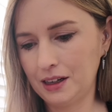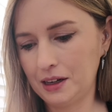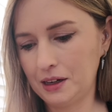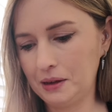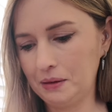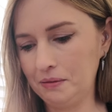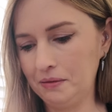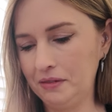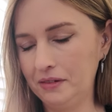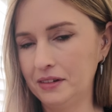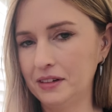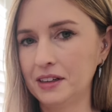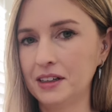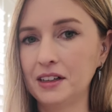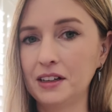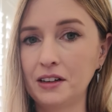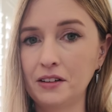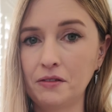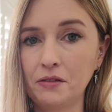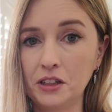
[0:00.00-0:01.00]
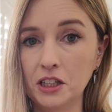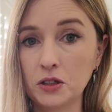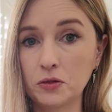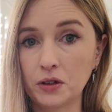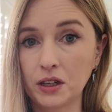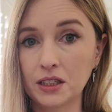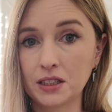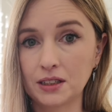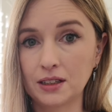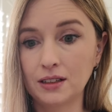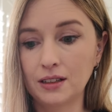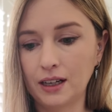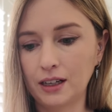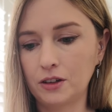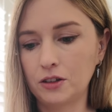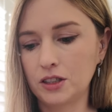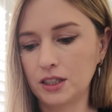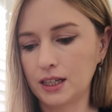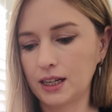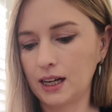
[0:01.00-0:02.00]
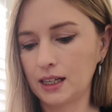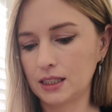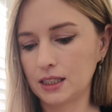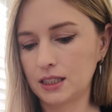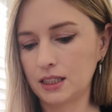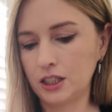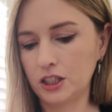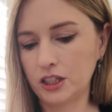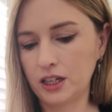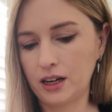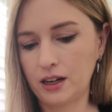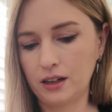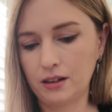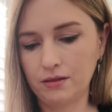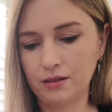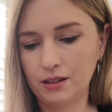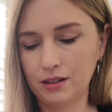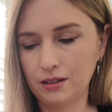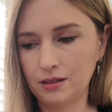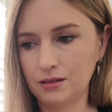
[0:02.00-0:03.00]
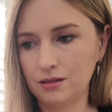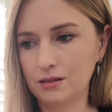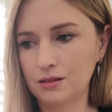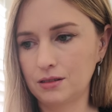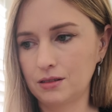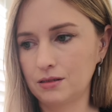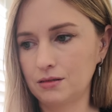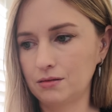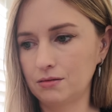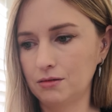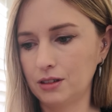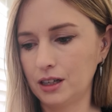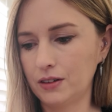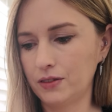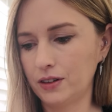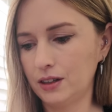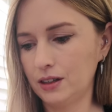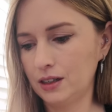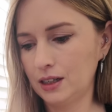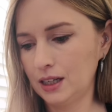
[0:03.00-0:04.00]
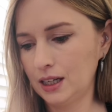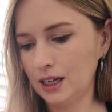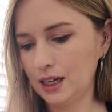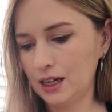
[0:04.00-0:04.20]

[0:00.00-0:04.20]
for this reason, like using it as a stitch counter and whatever,